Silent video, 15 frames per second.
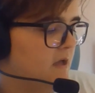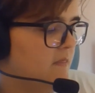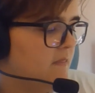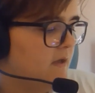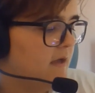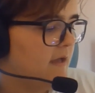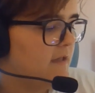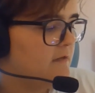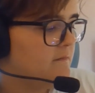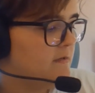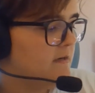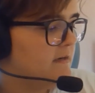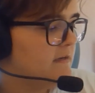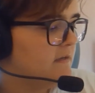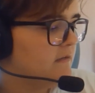The high
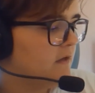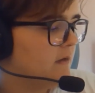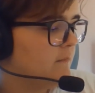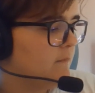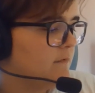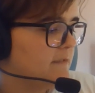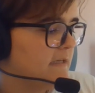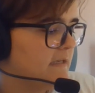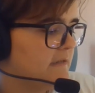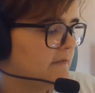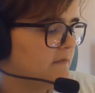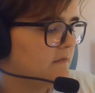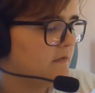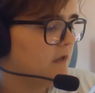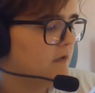humidity alarm will take a
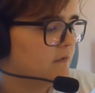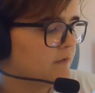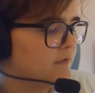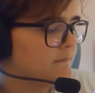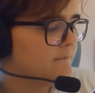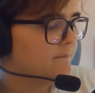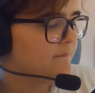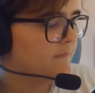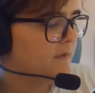little longer.